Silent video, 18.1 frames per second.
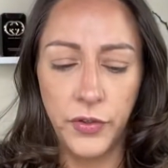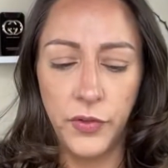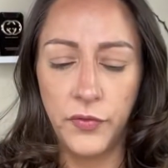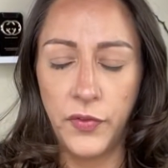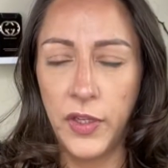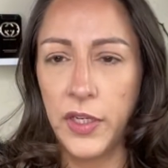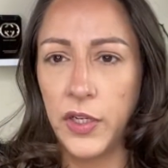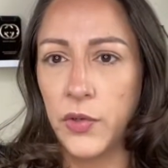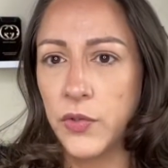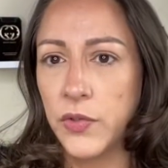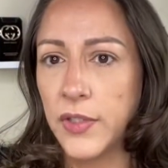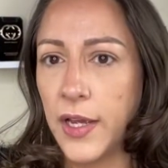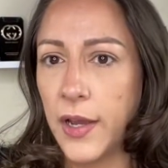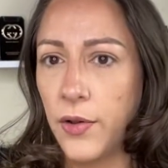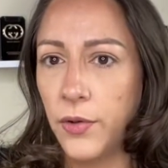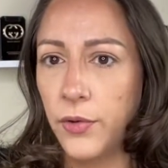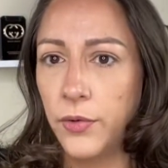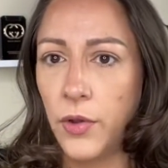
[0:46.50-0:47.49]
videos
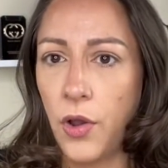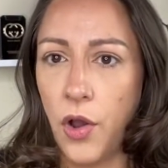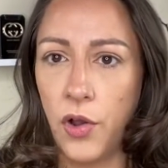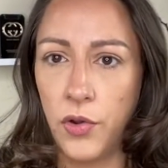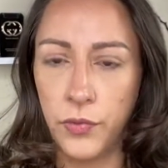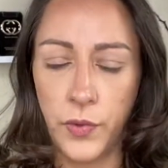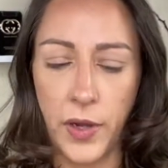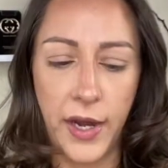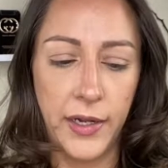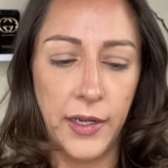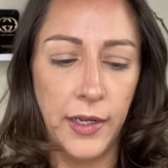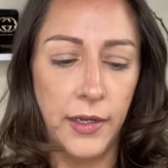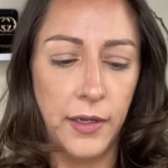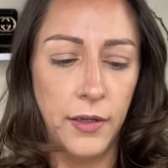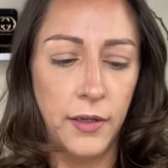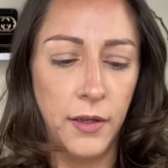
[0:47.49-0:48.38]
out already.